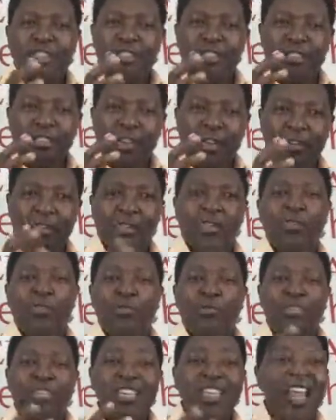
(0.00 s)

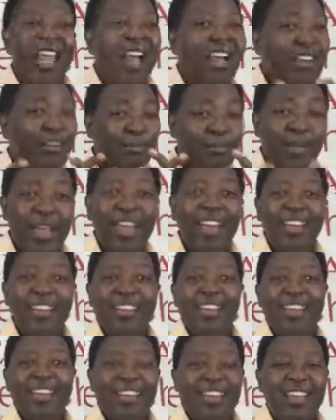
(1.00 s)
successful young
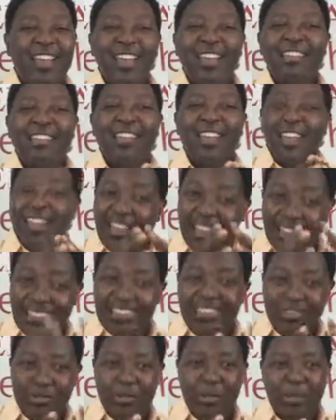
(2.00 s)
men in
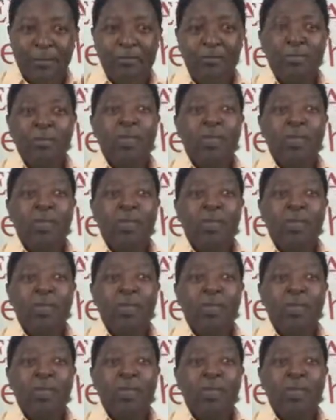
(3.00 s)
history